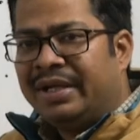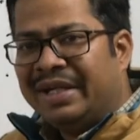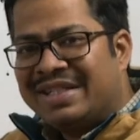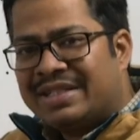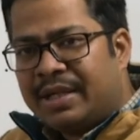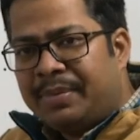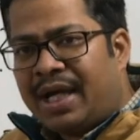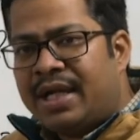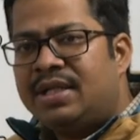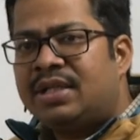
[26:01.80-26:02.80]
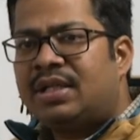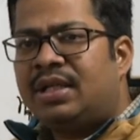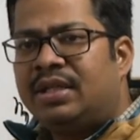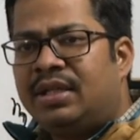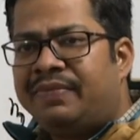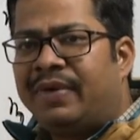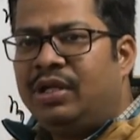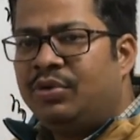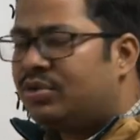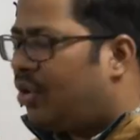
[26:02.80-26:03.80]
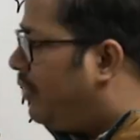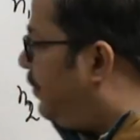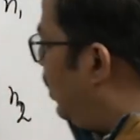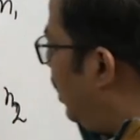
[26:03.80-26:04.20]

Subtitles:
stabilization in the values of